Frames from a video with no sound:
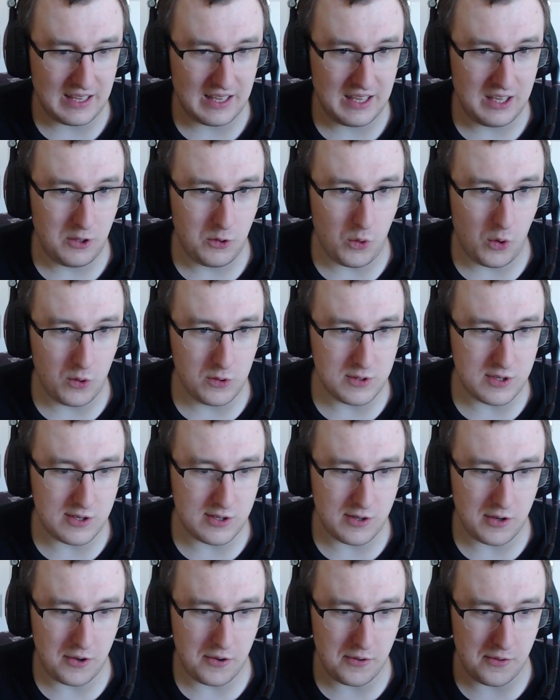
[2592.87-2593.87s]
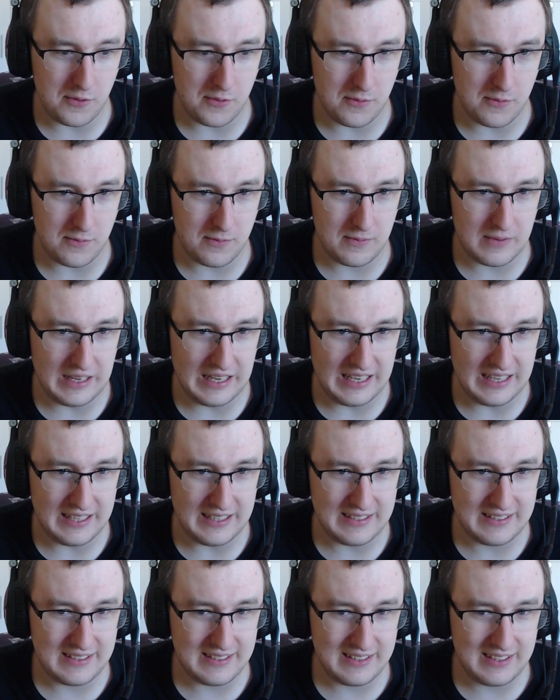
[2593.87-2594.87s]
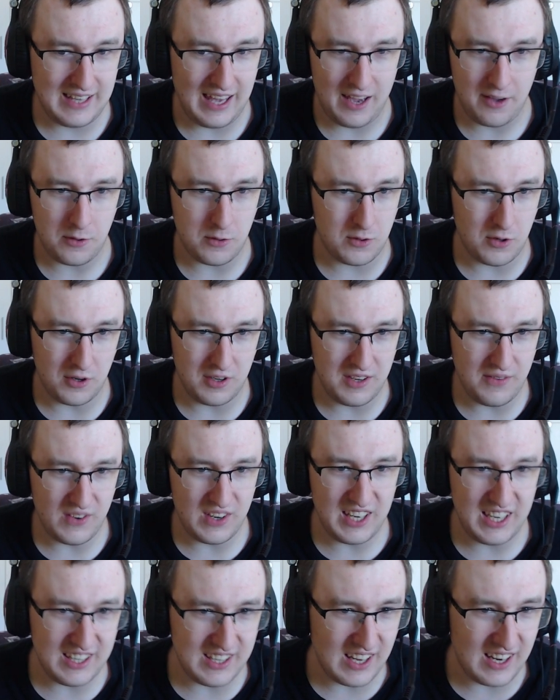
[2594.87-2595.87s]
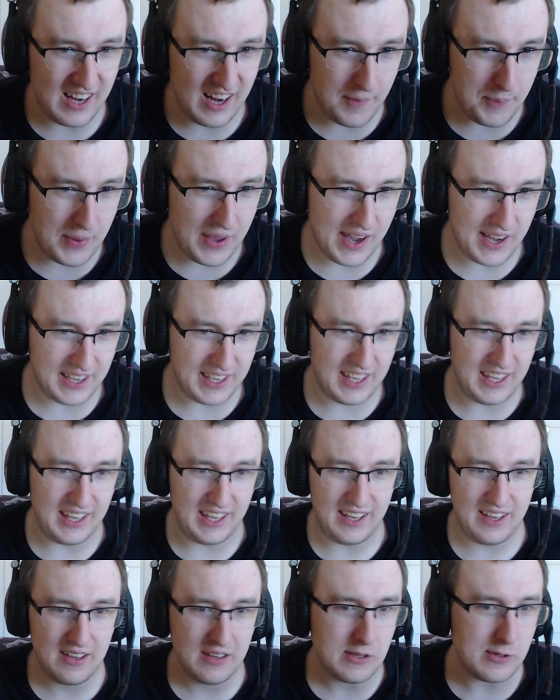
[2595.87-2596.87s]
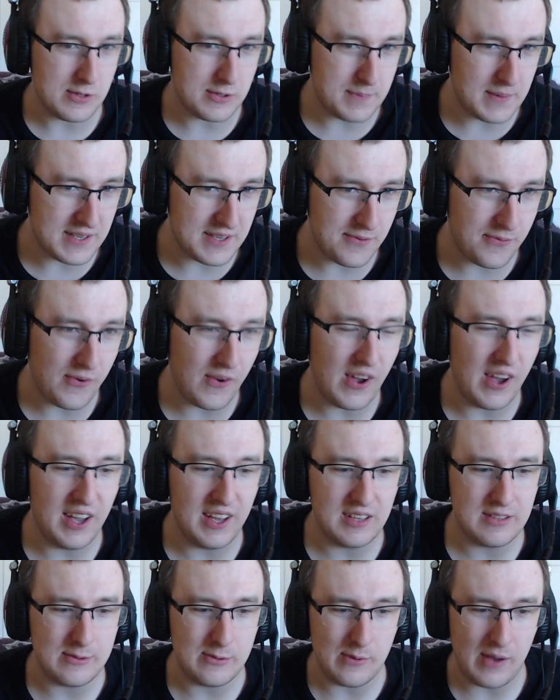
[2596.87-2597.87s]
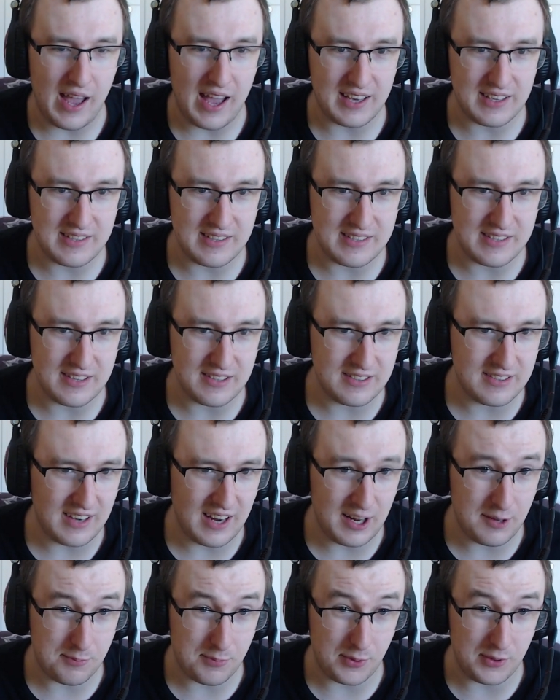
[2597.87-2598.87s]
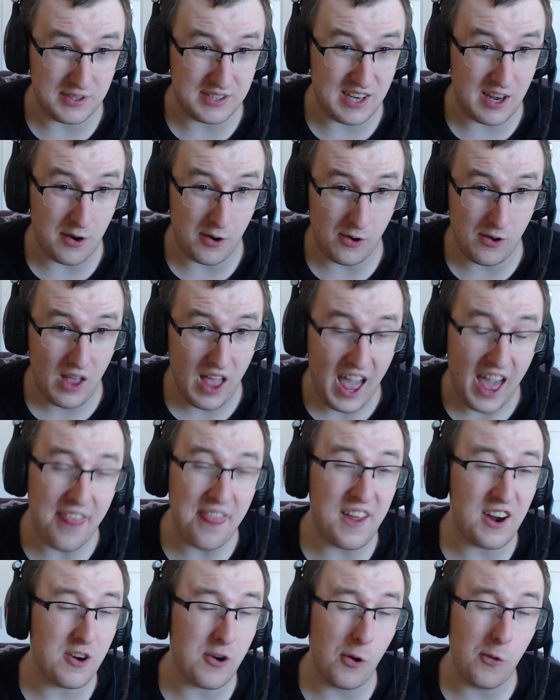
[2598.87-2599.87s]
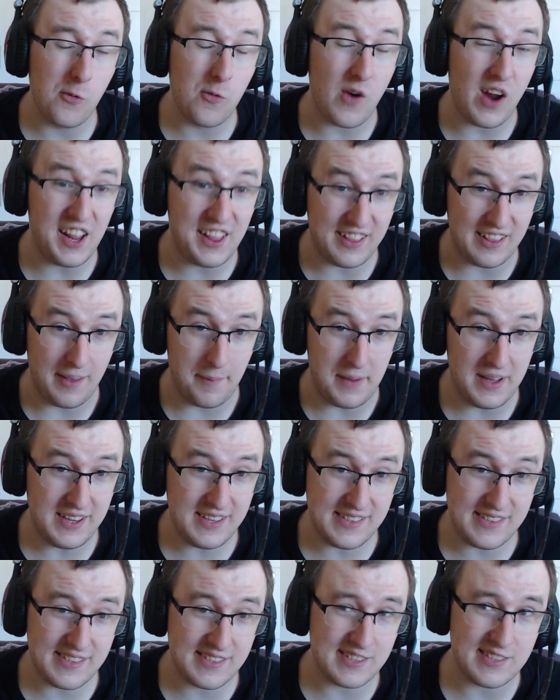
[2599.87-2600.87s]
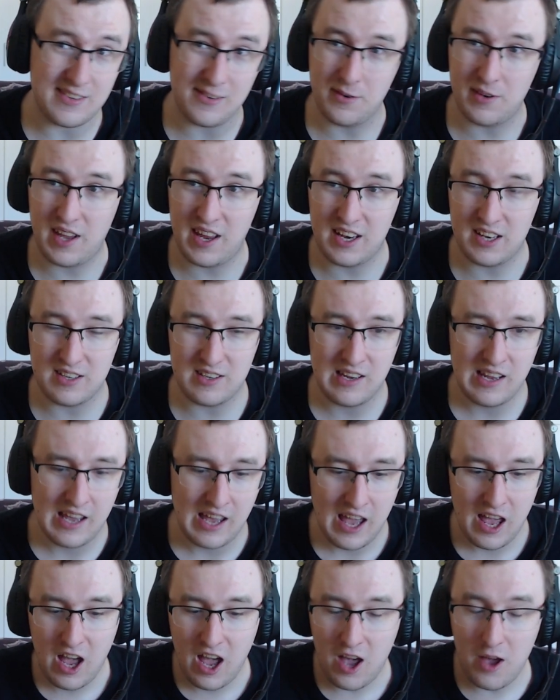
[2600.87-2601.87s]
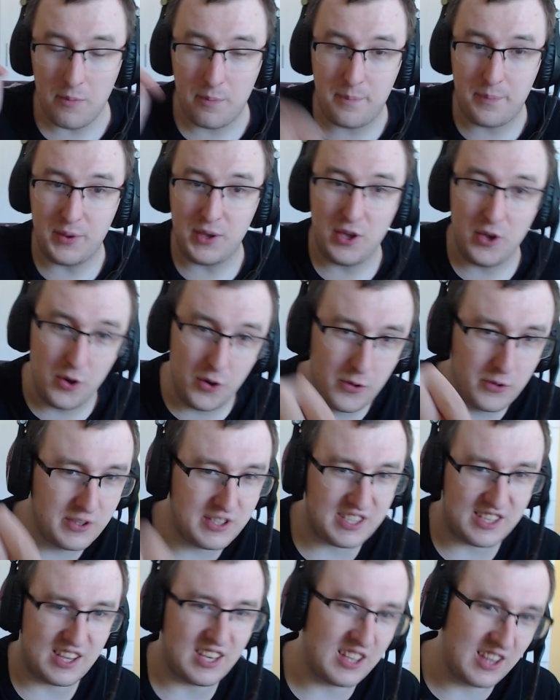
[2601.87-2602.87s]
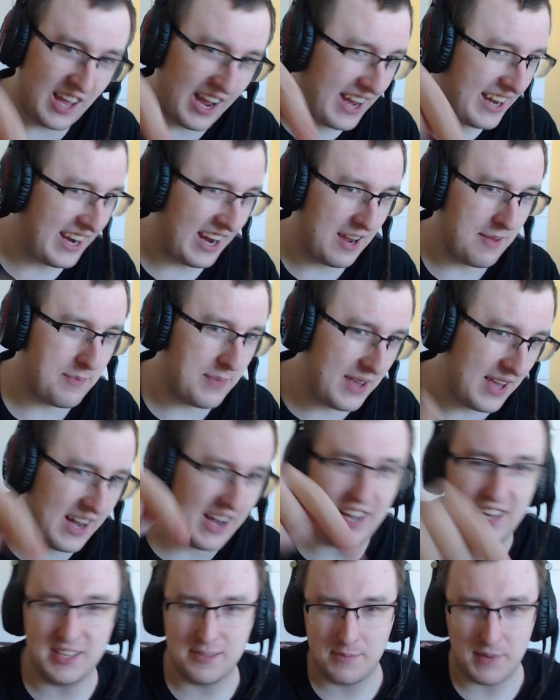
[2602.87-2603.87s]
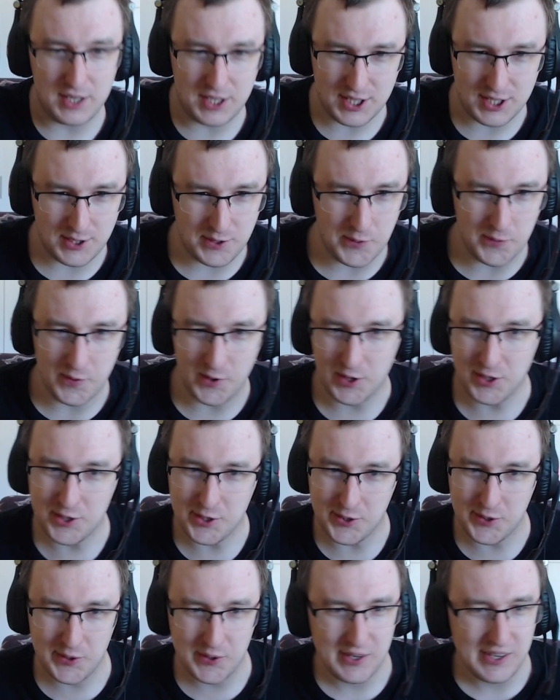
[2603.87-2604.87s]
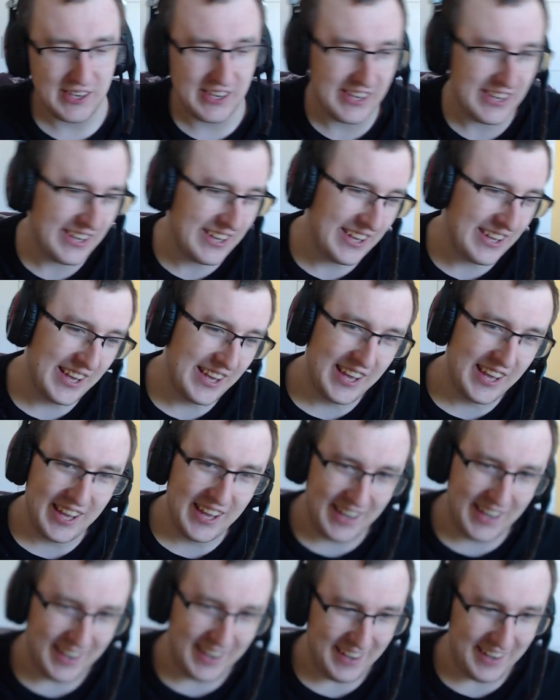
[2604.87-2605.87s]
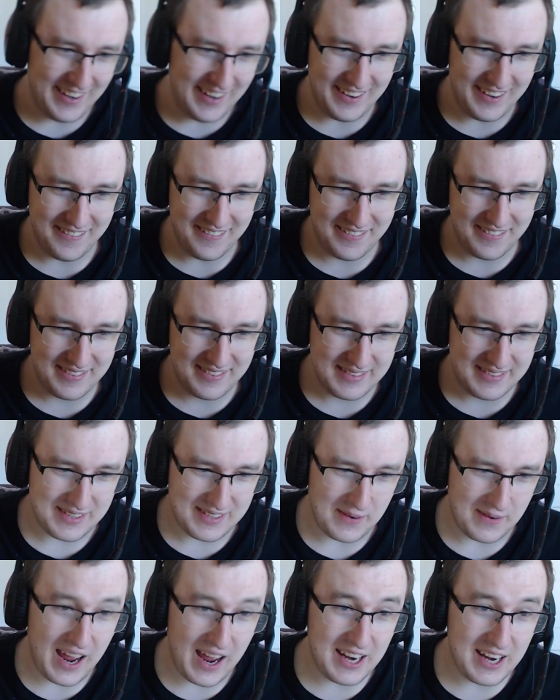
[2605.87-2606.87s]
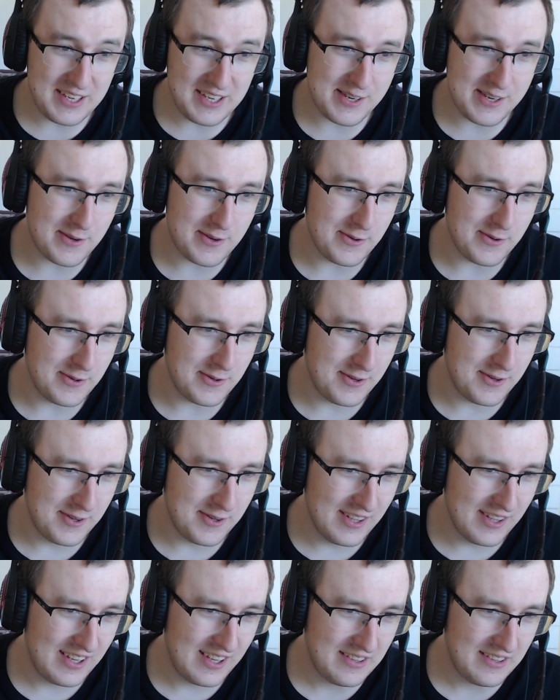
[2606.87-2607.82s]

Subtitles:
you also, yeah, you don't even need an API key to specify to access certain endpoints at all, and there are no rate limits, so you can abuse that API as much as you want to. So that is cool.